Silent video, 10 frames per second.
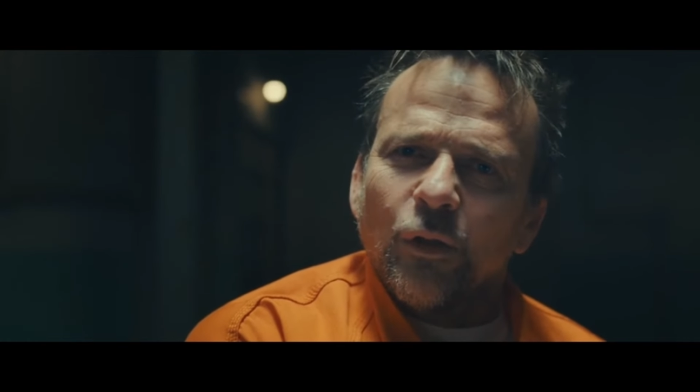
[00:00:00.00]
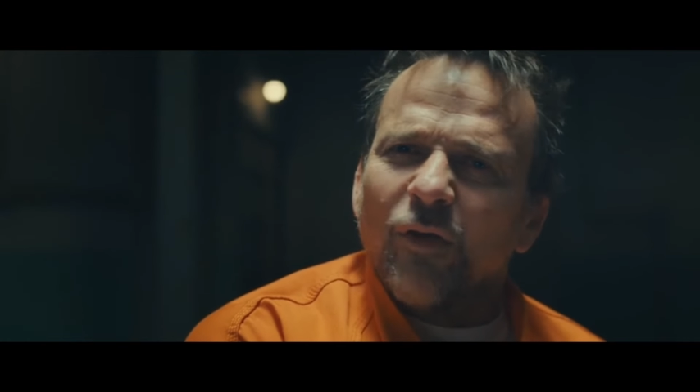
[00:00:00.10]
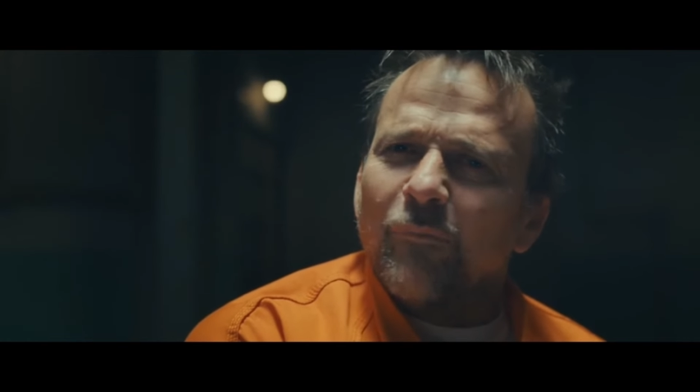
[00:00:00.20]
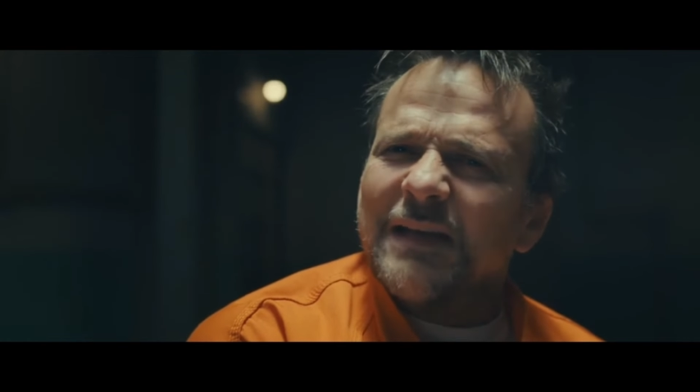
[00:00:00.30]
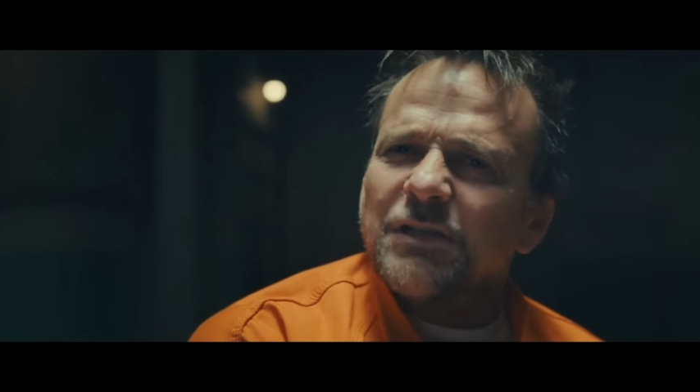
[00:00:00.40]

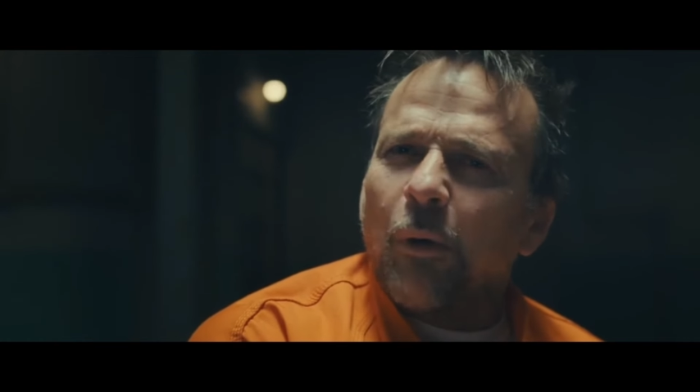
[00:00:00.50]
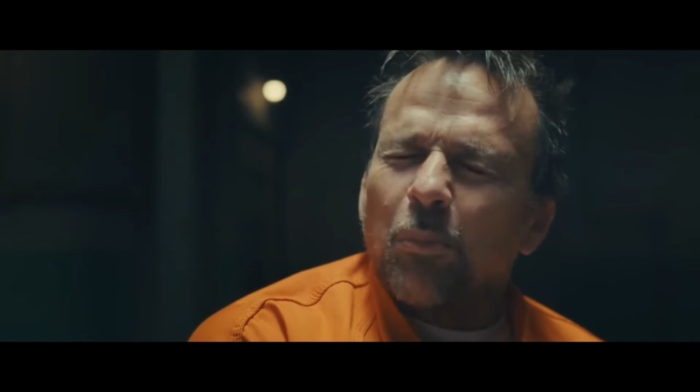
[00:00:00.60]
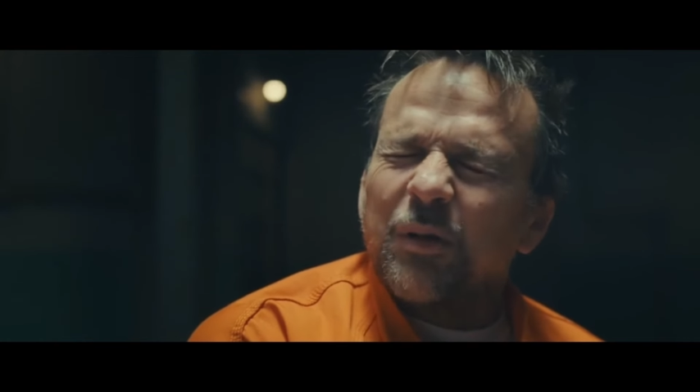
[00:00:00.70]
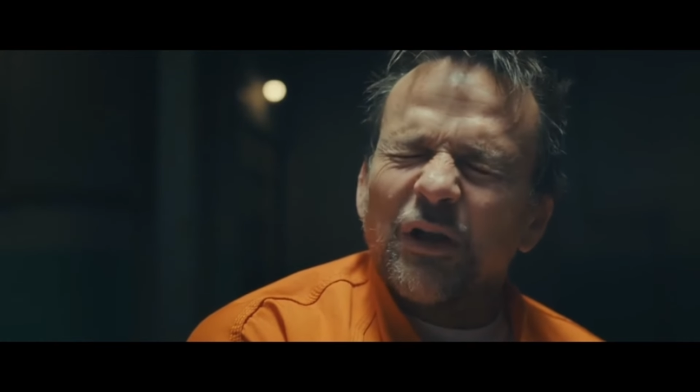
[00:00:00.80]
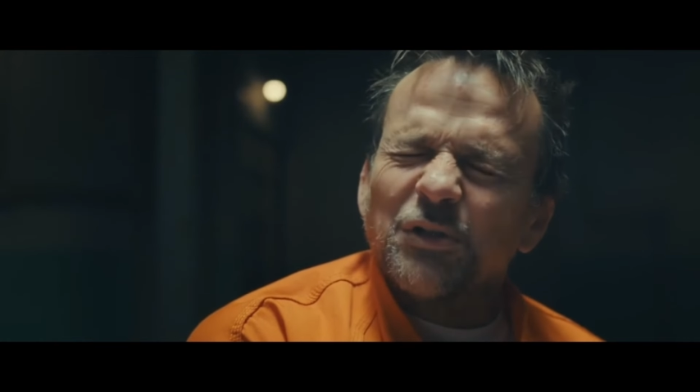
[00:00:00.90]
You have
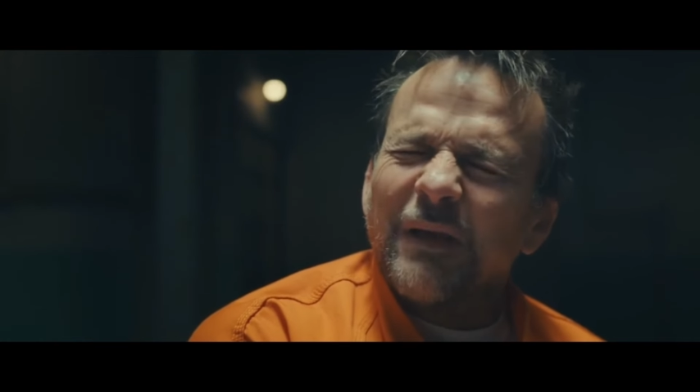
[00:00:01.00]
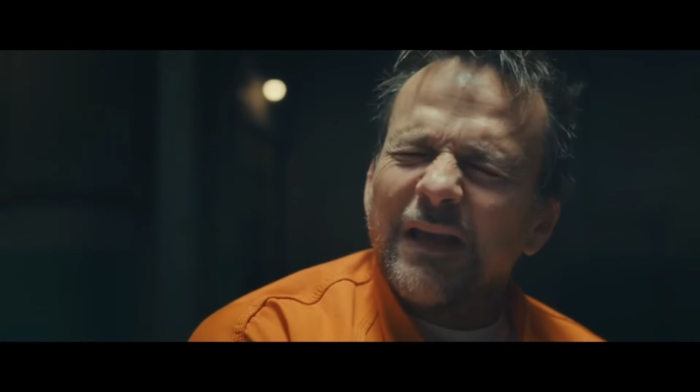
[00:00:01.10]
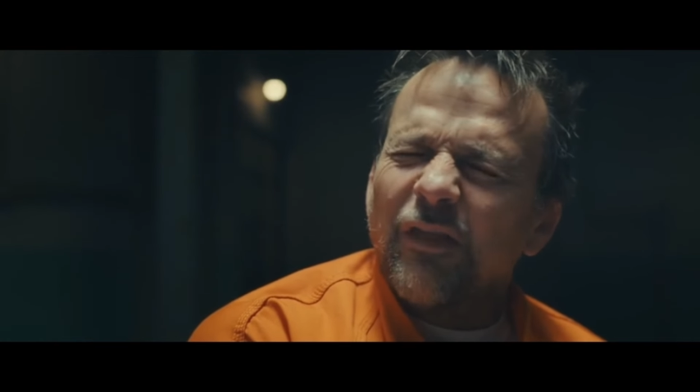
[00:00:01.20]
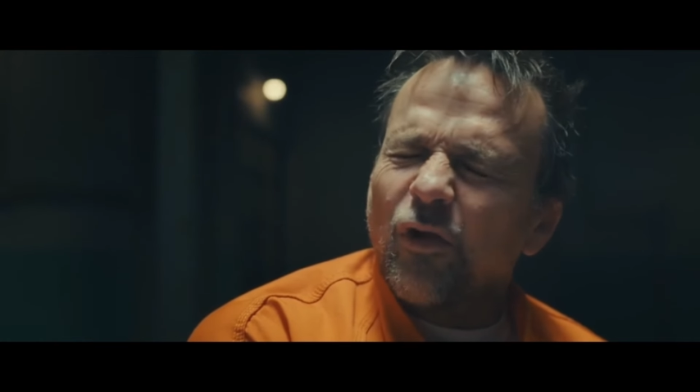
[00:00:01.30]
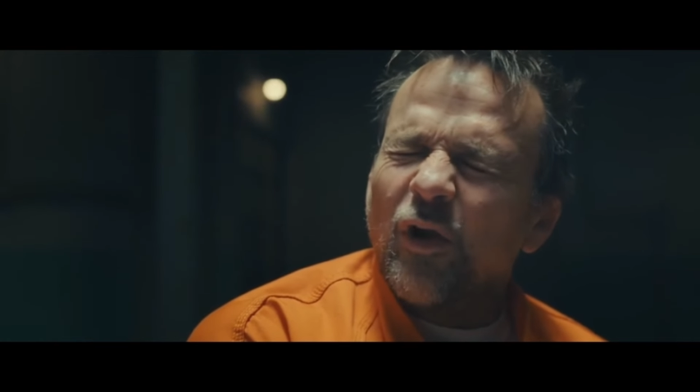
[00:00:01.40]
basketball players
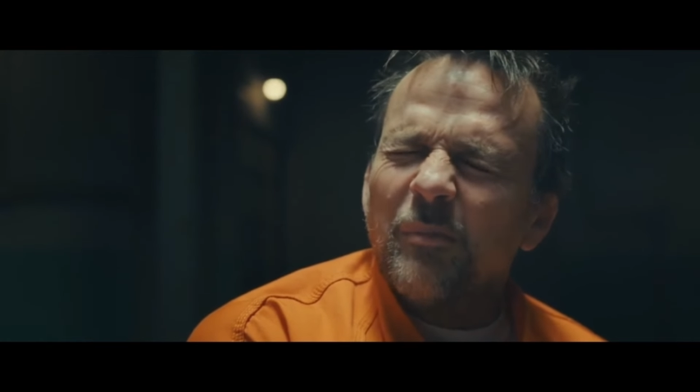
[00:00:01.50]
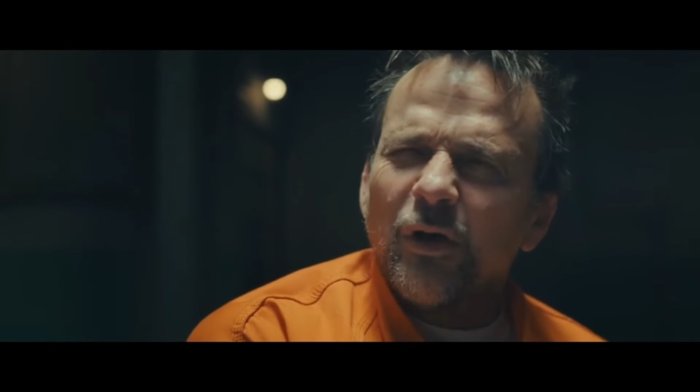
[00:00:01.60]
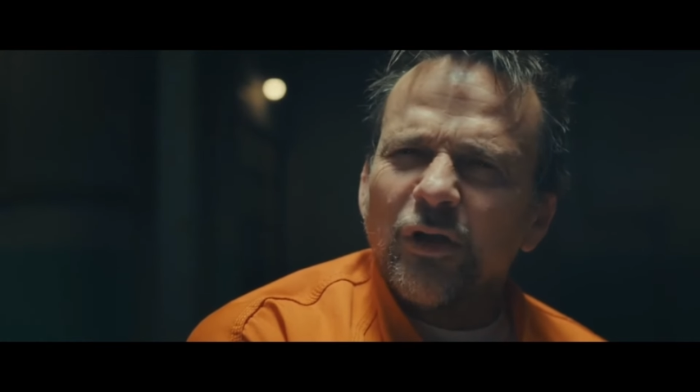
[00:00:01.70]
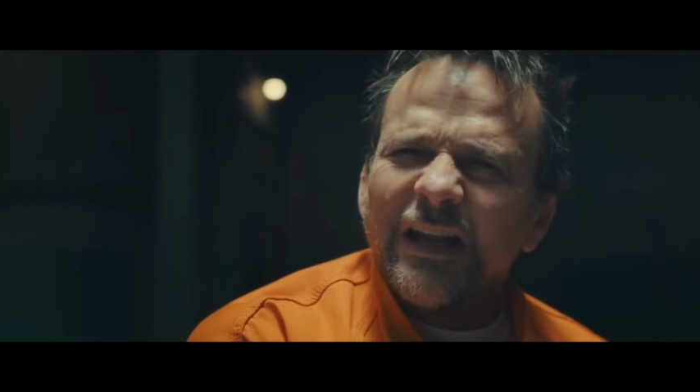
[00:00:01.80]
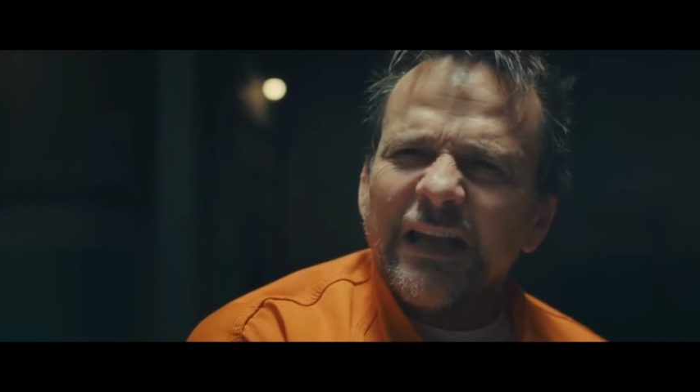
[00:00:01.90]
making $30
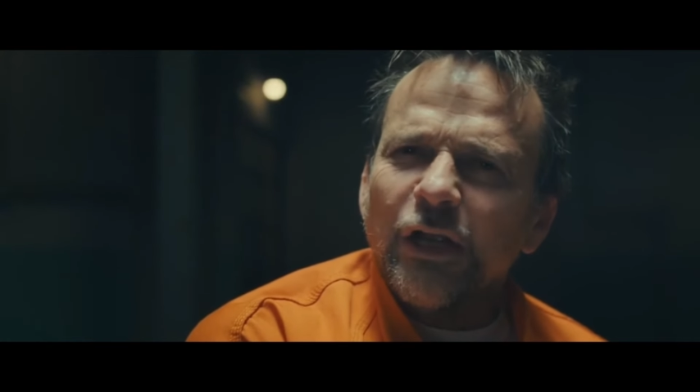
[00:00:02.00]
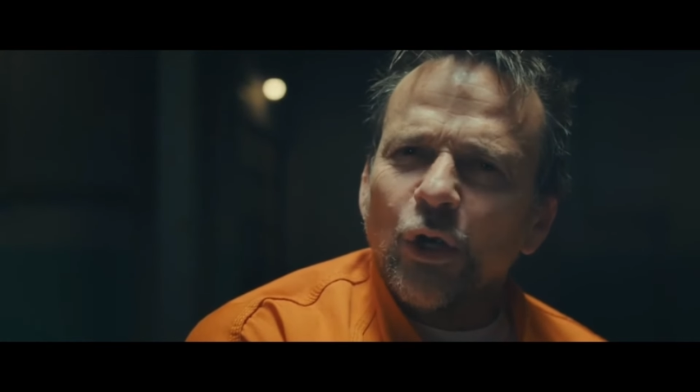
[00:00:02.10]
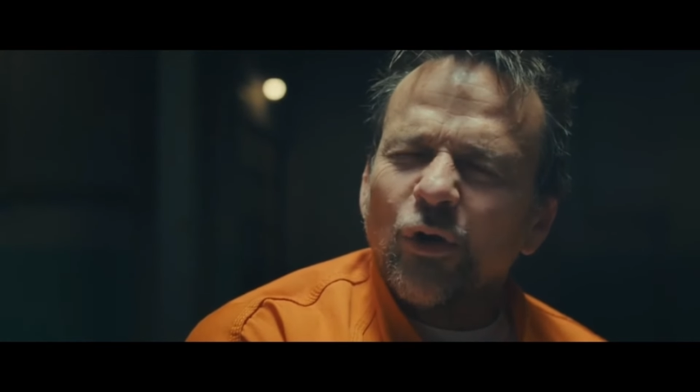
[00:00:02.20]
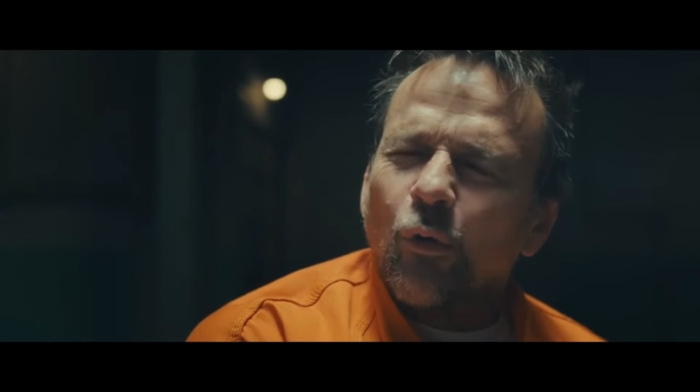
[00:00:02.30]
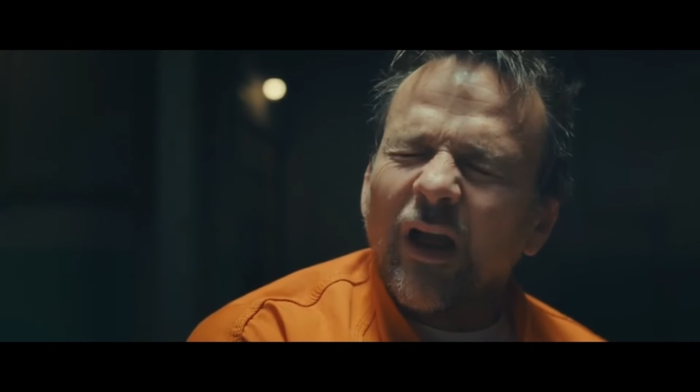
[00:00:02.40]
million a
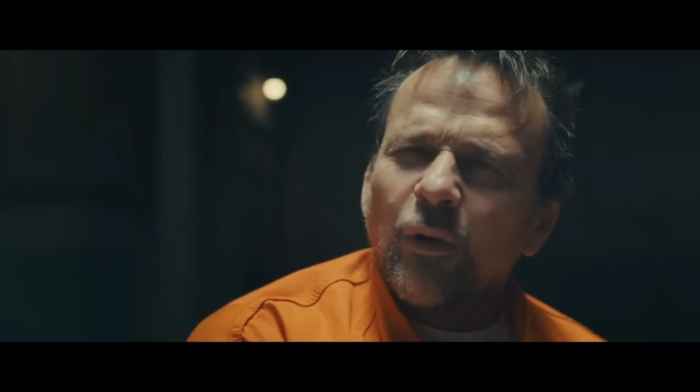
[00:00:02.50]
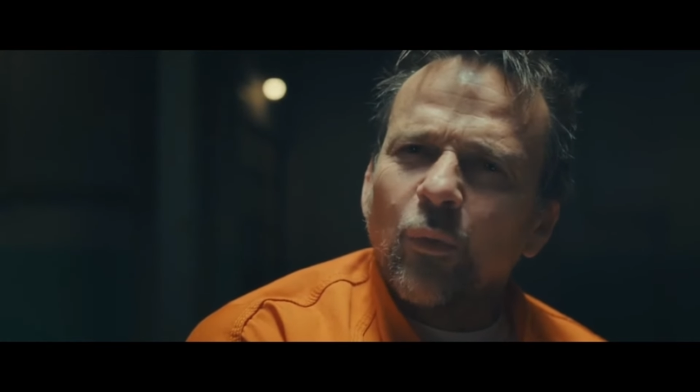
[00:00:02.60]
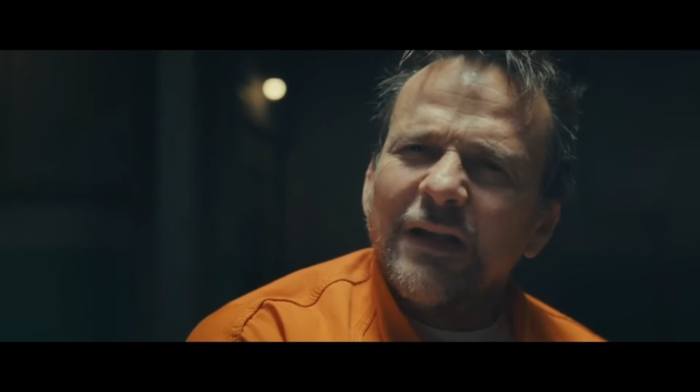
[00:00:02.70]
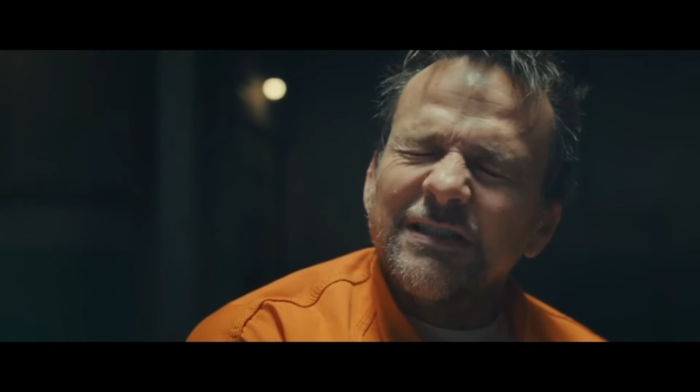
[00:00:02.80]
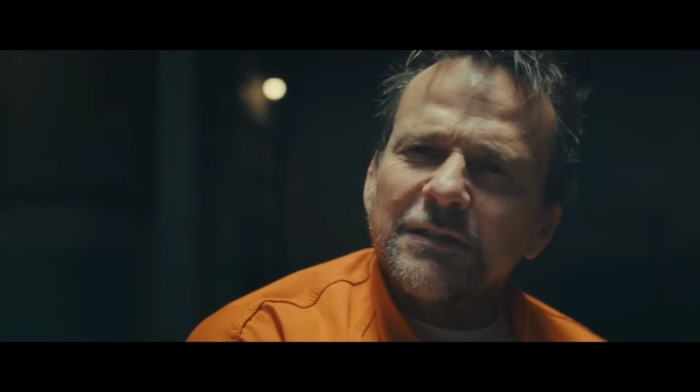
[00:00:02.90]
year
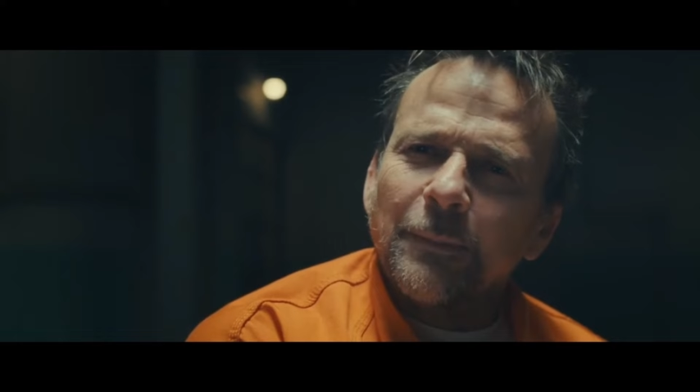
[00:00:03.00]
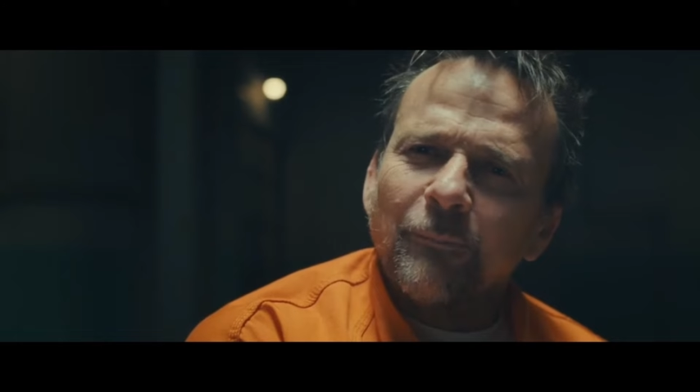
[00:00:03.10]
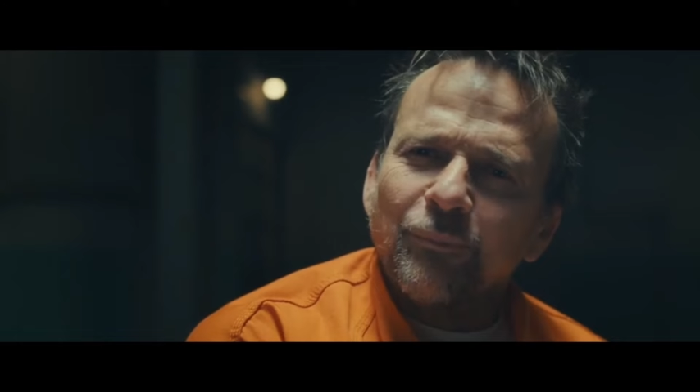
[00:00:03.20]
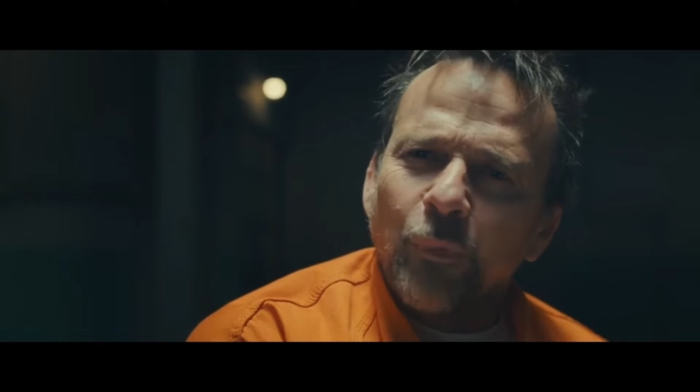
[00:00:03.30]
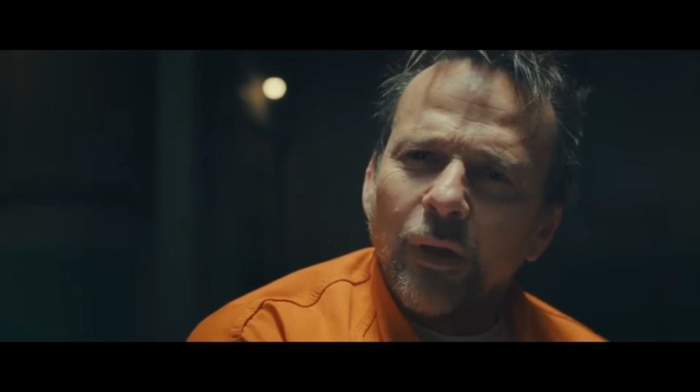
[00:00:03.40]
decrying
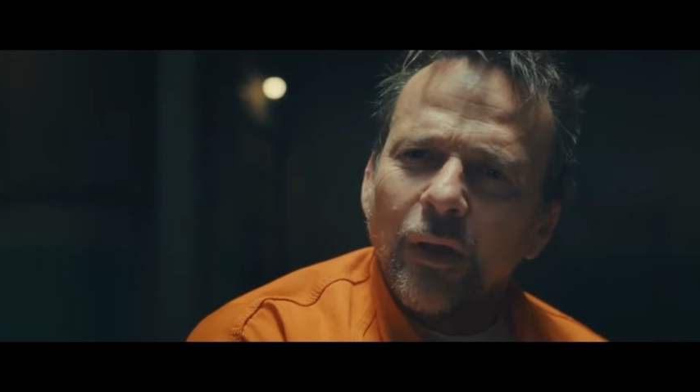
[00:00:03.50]
racism,